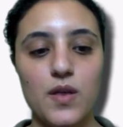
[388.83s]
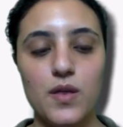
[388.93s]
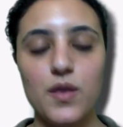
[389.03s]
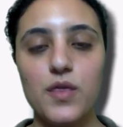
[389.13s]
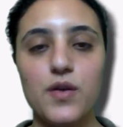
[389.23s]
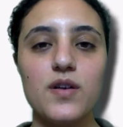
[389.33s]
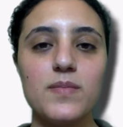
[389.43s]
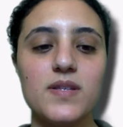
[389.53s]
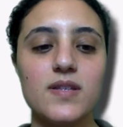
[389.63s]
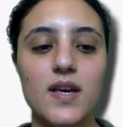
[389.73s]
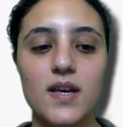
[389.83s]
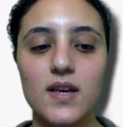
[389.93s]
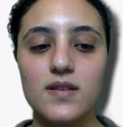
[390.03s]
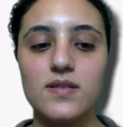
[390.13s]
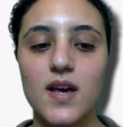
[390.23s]
The third mistake
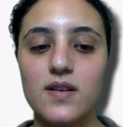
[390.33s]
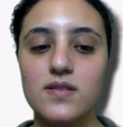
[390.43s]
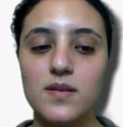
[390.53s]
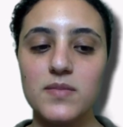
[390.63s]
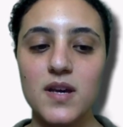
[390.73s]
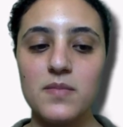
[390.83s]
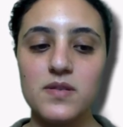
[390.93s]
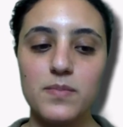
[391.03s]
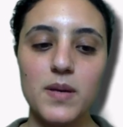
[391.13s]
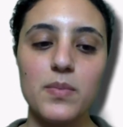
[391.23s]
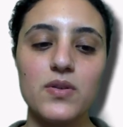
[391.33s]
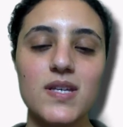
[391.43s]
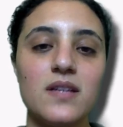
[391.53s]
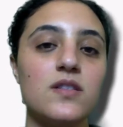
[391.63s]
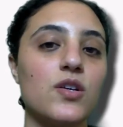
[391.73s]
is that sometimes people
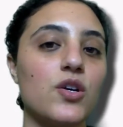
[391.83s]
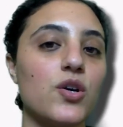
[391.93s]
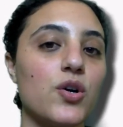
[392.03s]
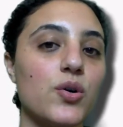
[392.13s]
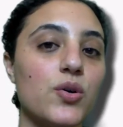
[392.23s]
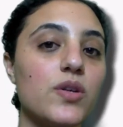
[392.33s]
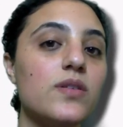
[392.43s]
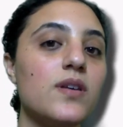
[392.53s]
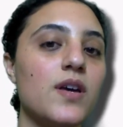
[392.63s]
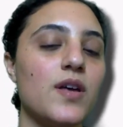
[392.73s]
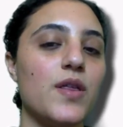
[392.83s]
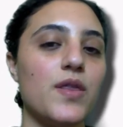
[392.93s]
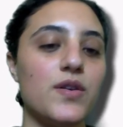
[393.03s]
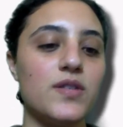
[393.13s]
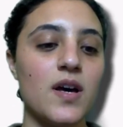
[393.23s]
tend to curl
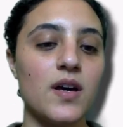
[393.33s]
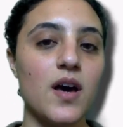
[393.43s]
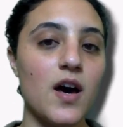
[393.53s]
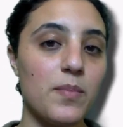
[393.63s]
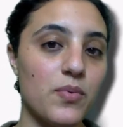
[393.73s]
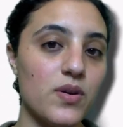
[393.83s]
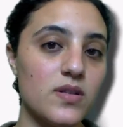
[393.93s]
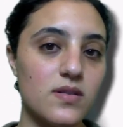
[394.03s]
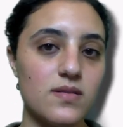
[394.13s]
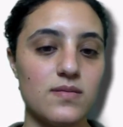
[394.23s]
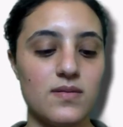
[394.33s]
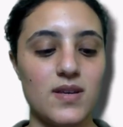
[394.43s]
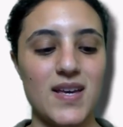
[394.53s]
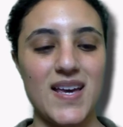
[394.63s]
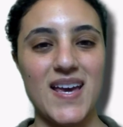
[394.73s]
their tongue upwards
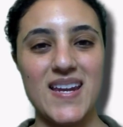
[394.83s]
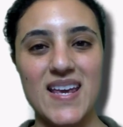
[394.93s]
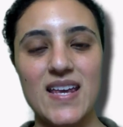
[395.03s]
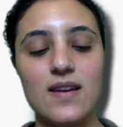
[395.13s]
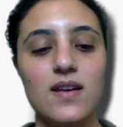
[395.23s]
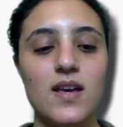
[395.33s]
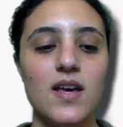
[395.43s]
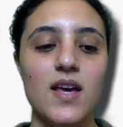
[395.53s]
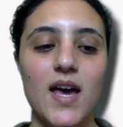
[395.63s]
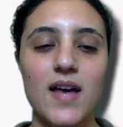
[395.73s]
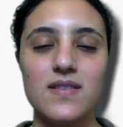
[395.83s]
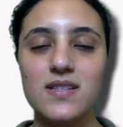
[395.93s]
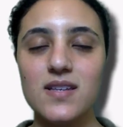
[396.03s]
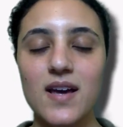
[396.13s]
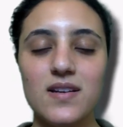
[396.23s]
and in. And
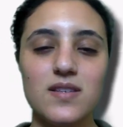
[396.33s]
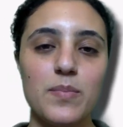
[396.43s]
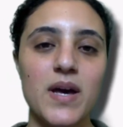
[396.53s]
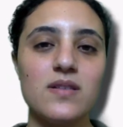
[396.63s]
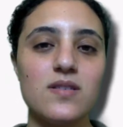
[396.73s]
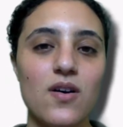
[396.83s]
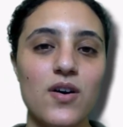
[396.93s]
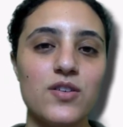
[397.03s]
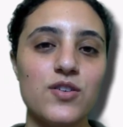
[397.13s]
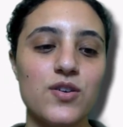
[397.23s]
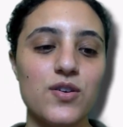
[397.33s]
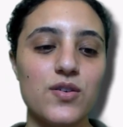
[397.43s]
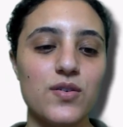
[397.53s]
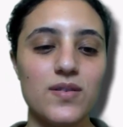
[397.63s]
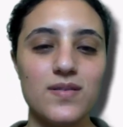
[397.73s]
this kind of depends on your